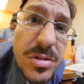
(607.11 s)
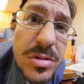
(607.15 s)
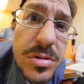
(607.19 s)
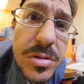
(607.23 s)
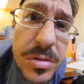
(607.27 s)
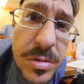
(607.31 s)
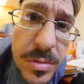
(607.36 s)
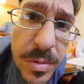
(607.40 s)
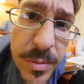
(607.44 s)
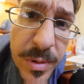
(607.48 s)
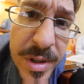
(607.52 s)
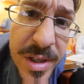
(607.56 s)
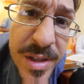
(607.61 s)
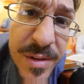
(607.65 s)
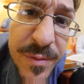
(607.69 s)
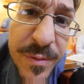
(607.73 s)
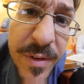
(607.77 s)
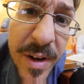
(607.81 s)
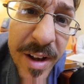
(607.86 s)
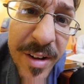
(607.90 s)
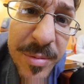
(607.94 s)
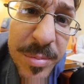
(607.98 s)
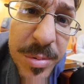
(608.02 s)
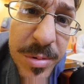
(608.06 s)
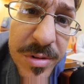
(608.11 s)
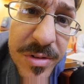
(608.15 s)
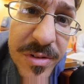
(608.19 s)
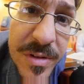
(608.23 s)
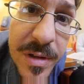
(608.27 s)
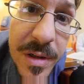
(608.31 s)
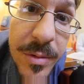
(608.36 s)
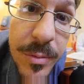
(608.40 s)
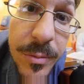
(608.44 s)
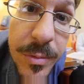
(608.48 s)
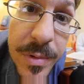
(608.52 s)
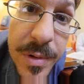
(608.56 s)

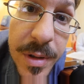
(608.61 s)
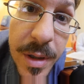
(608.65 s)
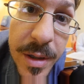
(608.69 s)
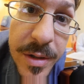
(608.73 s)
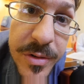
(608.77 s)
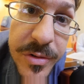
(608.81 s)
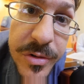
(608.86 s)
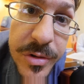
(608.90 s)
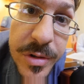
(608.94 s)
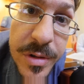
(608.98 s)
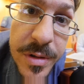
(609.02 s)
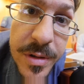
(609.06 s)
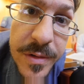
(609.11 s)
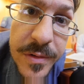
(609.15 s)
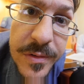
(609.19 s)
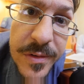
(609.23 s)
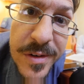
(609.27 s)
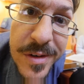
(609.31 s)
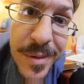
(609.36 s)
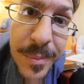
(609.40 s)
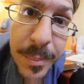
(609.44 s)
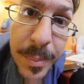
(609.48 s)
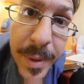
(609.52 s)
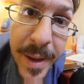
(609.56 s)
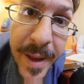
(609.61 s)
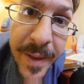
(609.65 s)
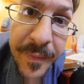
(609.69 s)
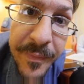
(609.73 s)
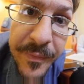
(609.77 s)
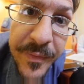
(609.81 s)
25% reduction isn't a bad